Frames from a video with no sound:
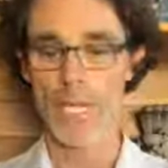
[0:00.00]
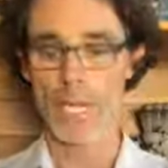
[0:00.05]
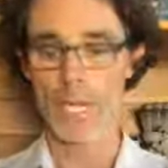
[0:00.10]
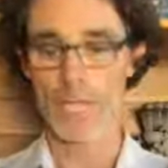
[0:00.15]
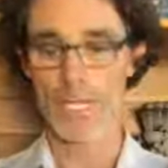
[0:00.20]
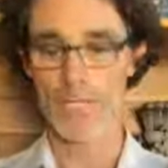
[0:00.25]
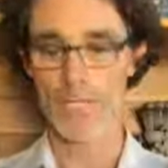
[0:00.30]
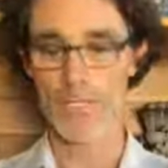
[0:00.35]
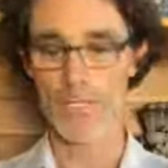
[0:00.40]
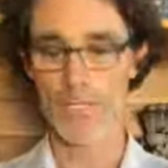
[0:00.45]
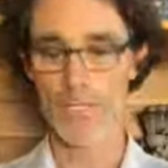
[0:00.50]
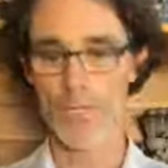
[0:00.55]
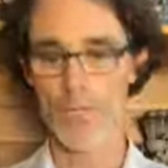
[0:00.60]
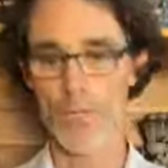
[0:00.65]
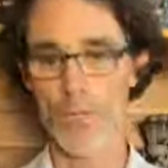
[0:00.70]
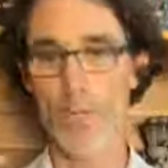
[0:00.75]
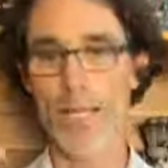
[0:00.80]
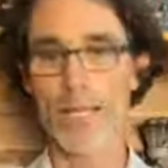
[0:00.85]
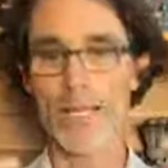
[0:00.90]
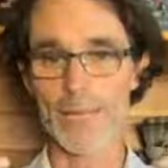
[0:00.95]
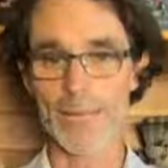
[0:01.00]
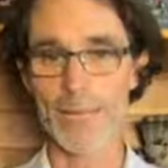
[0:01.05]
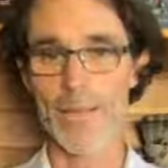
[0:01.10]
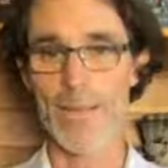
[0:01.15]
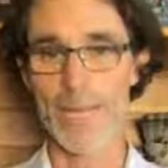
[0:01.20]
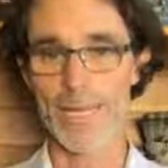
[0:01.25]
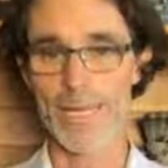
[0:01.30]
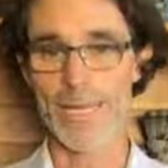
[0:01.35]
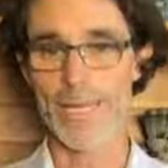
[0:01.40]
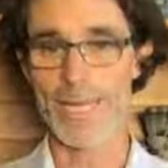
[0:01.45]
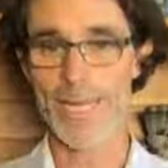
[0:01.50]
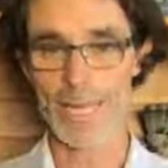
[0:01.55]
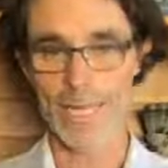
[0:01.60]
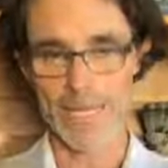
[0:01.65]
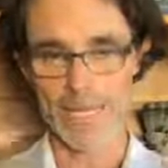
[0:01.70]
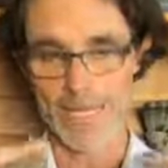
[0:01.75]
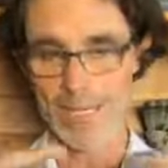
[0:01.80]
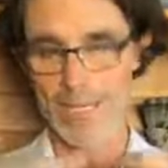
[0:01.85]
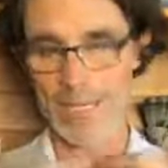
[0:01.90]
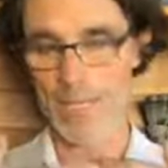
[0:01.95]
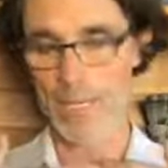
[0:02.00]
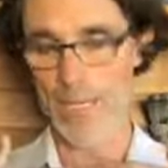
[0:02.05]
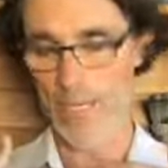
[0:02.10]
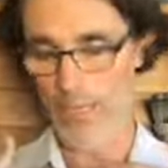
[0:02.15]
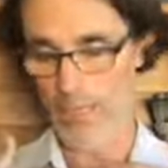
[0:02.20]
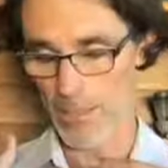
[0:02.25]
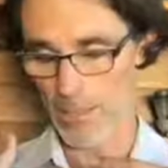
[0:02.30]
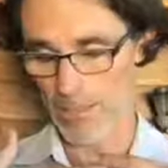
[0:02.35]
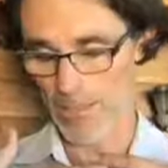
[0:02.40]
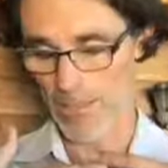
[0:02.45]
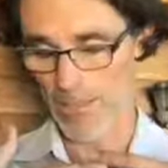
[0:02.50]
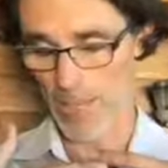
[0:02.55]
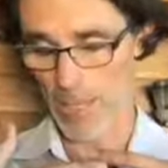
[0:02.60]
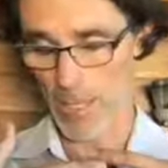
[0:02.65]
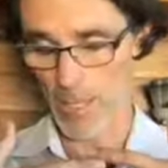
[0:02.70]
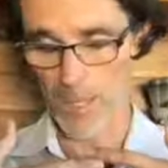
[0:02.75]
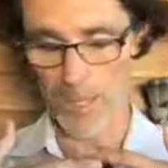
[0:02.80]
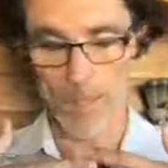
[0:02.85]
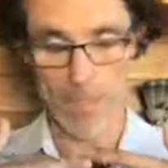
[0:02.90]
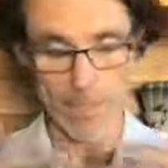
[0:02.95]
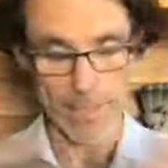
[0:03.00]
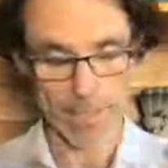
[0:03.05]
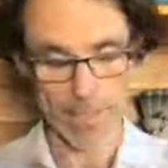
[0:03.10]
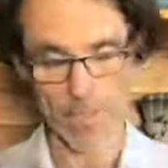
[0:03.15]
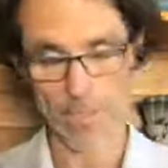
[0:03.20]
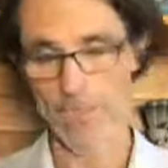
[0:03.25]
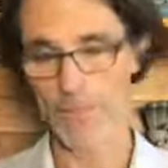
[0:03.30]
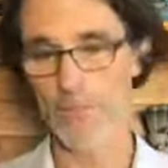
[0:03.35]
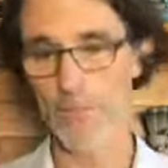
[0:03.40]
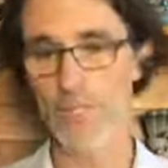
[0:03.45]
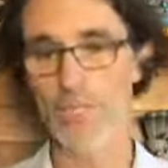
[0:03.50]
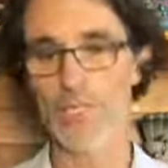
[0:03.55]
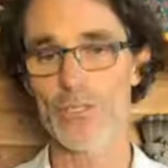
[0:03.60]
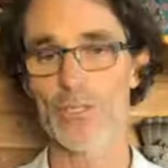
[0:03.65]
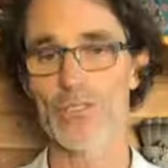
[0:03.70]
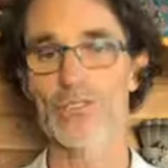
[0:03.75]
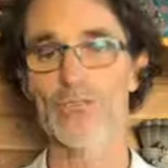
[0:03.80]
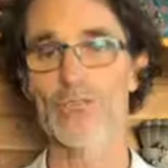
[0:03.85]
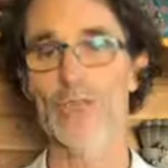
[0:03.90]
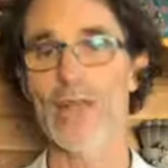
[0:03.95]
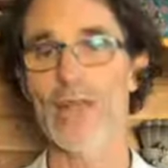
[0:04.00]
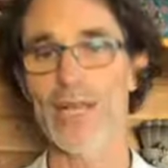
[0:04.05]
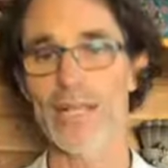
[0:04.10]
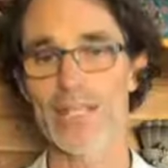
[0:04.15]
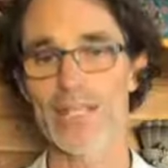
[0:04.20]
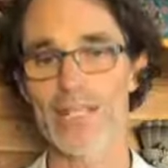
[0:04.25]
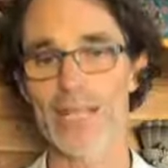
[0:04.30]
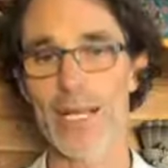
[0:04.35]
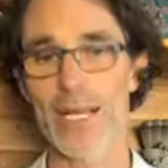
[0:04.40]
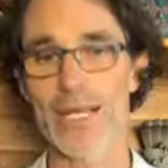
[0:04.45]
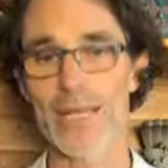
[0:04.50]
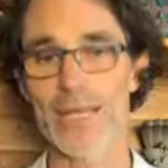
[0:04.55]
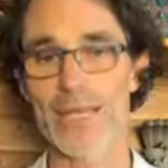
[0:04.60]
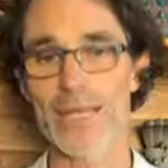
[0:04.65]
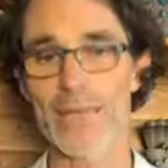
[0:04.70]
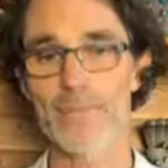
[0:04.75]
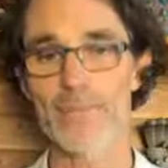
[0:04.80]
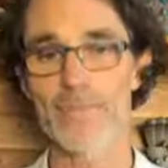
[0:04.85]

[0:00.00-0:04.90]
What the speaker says: And so the weighted blanket has an abundance of research for anxiety,